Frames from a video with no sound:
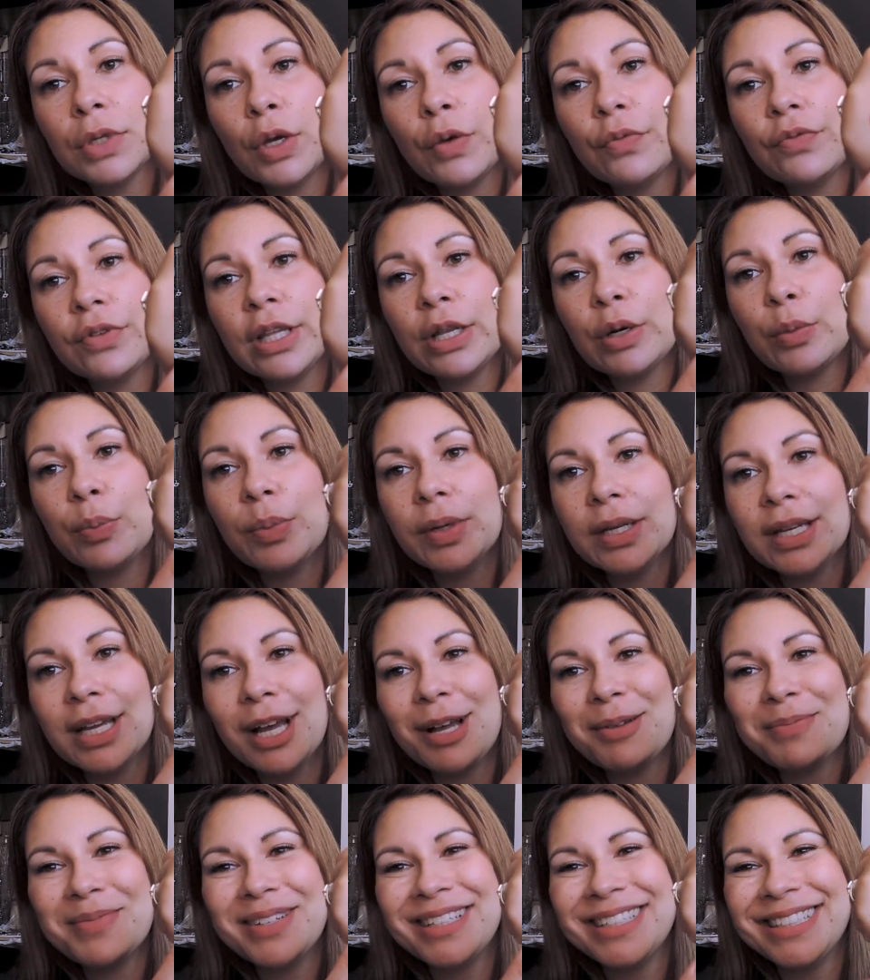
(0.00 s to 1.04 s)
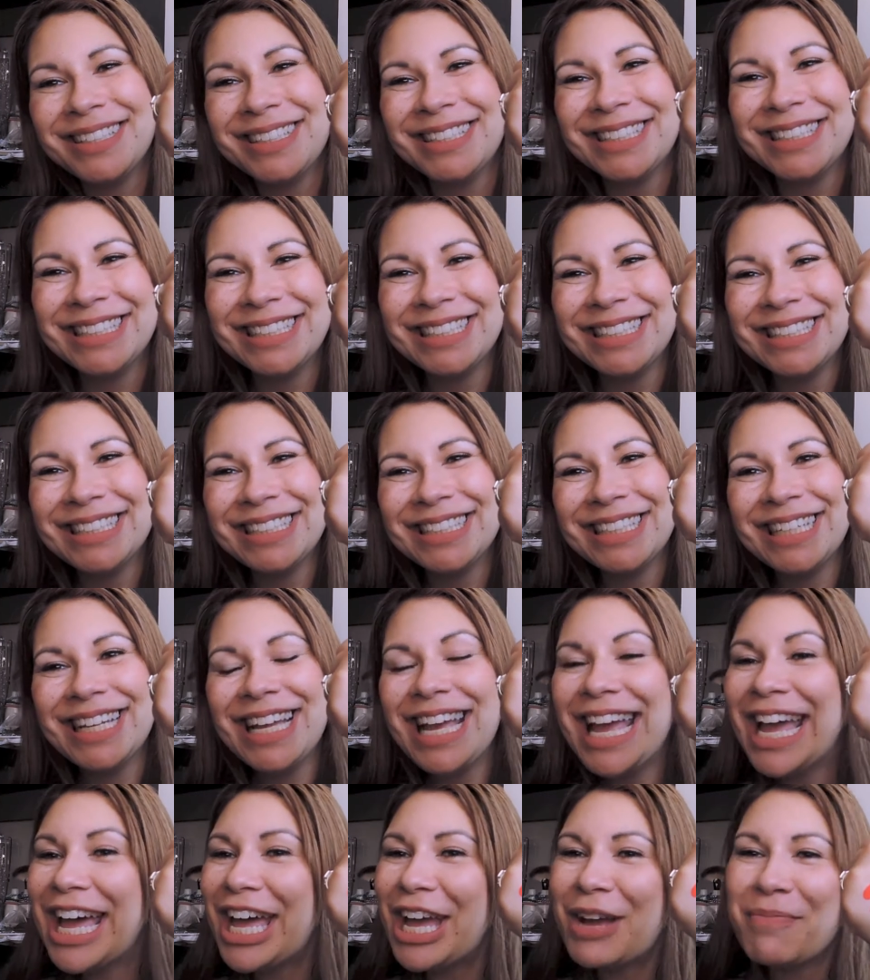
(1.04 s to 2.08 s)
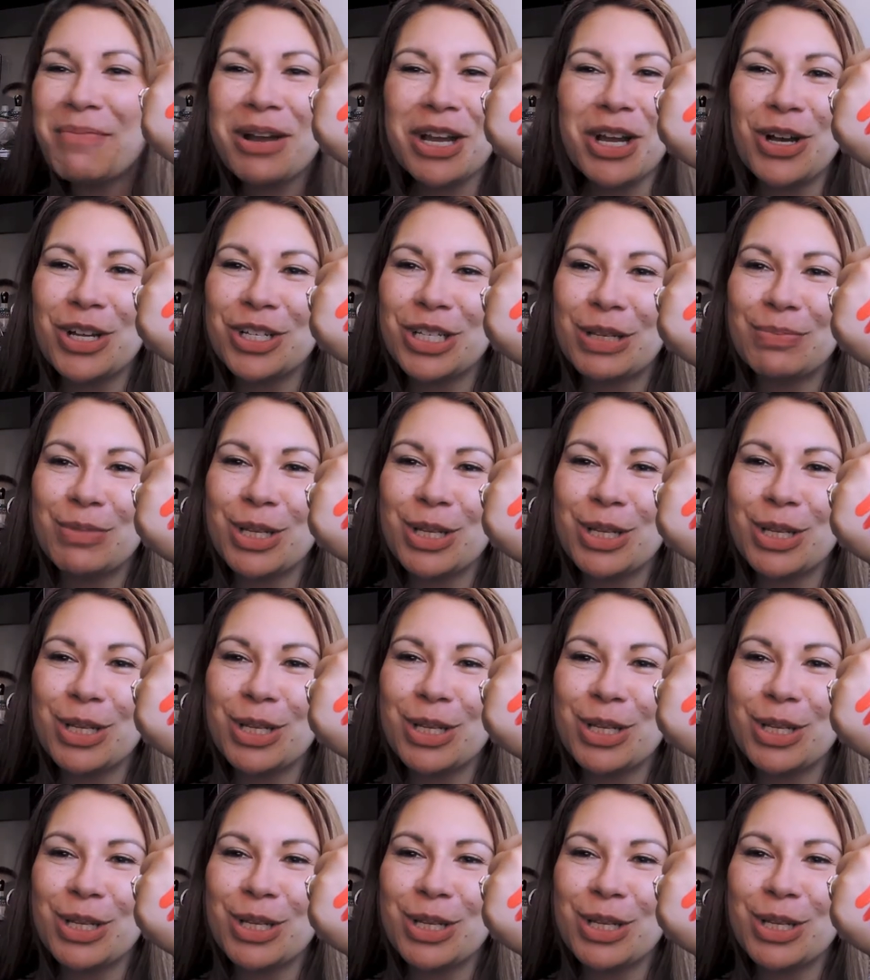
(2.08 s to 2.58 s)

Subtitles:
Hopefully that'll pick up. And my gosh,